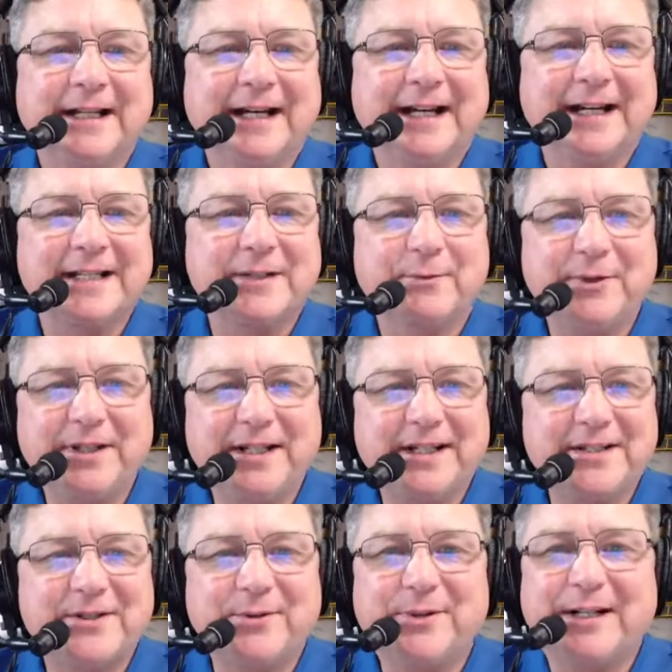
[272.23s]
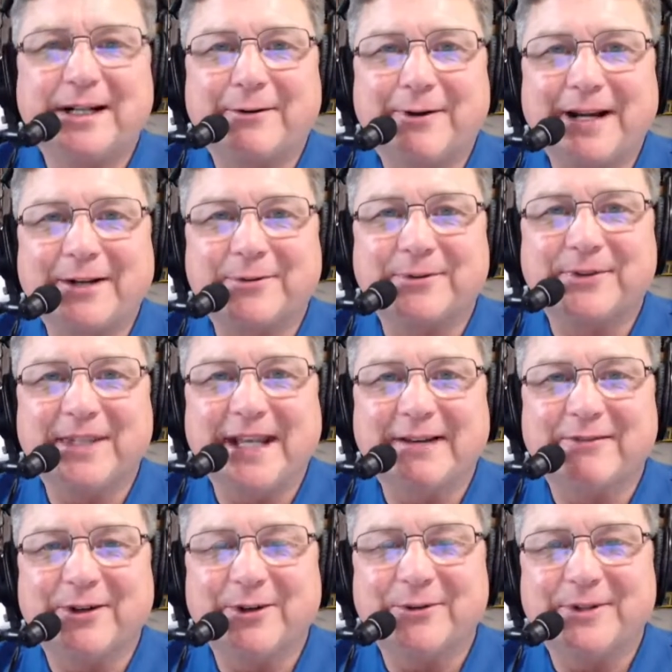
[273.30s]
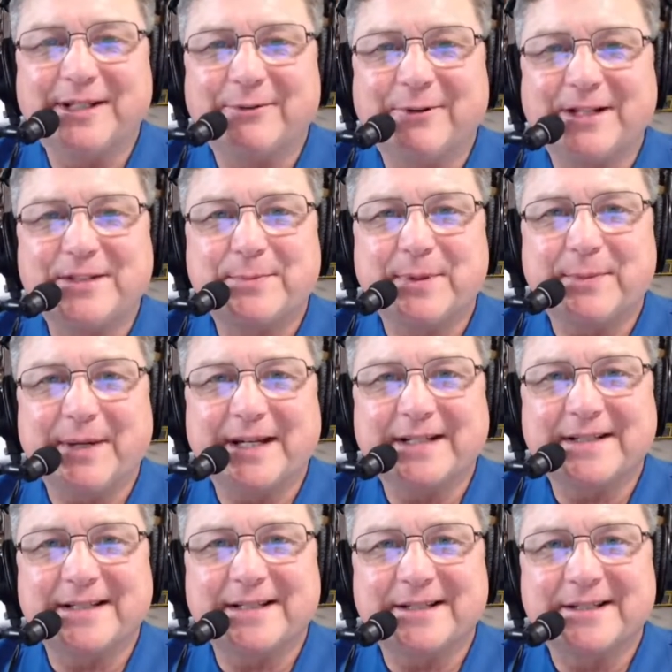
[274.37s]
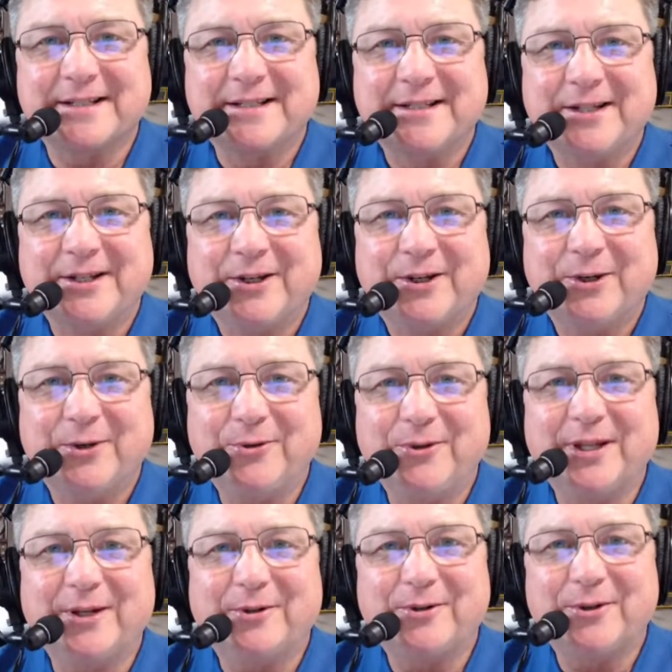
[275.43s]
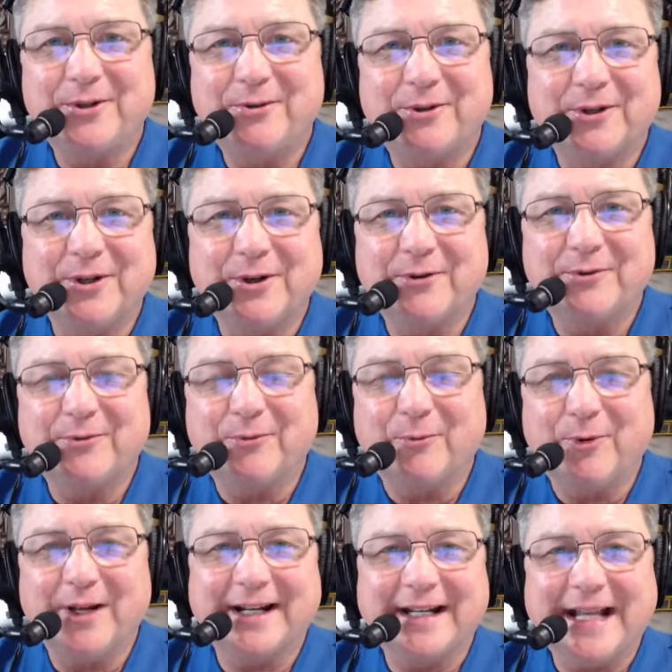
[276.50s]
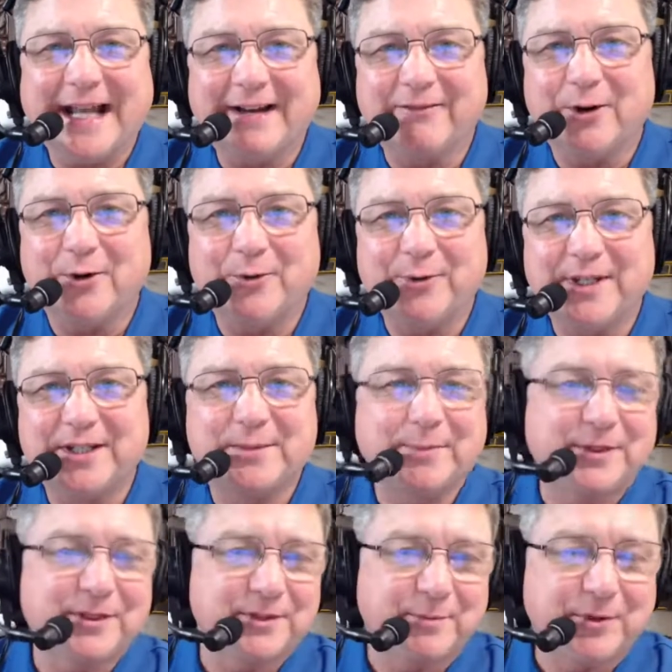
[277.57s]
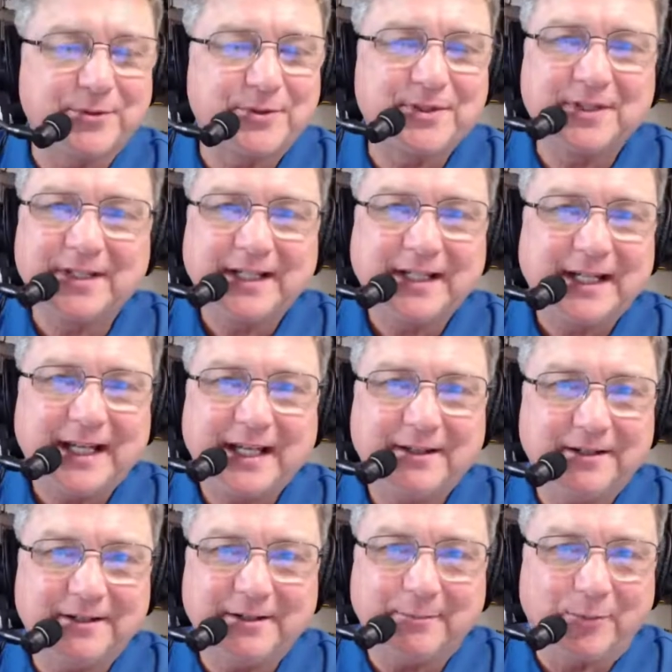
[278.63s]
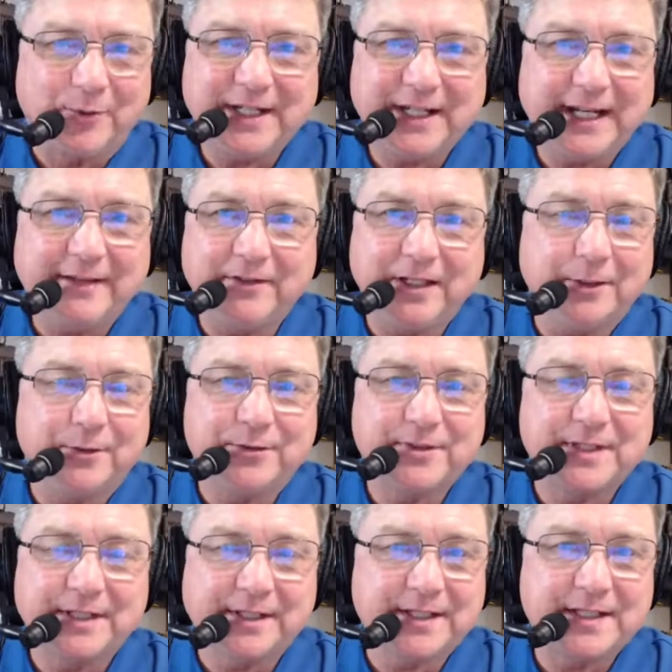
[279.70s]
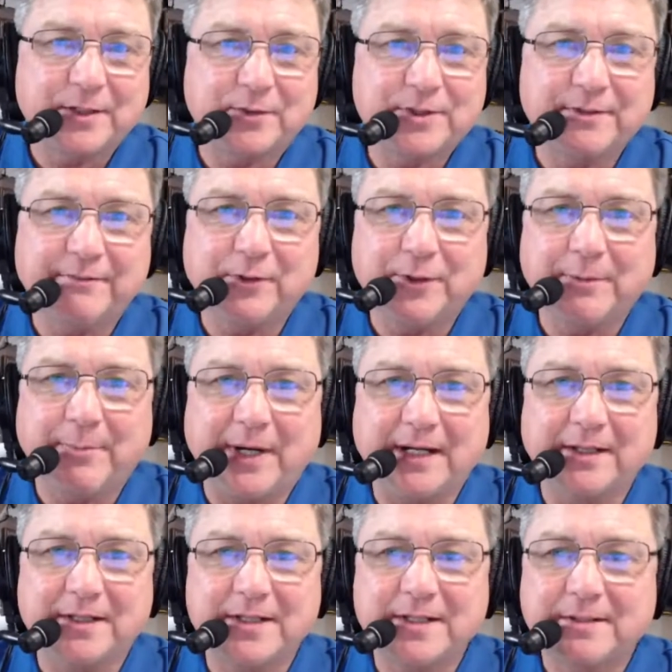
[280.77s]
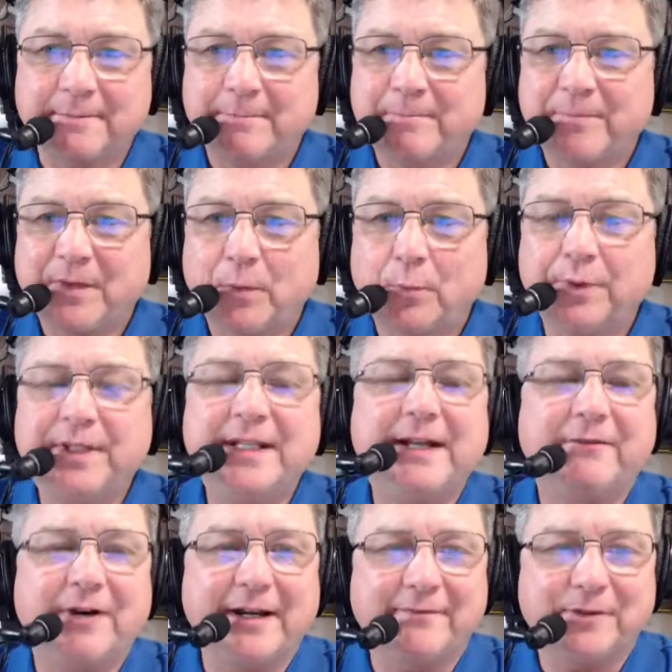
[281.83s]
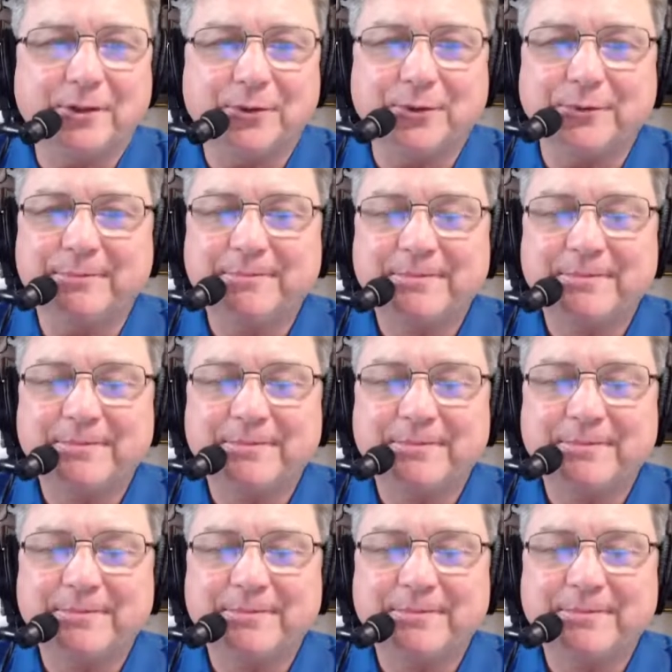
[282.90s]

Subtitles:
And I said, what are you guys doing in Iraq with Navajo? And he writes me back and says, who the hell are you to know what a Navajo is? Because most Marine aviators, unless they're civilian pilots, would never have a clue.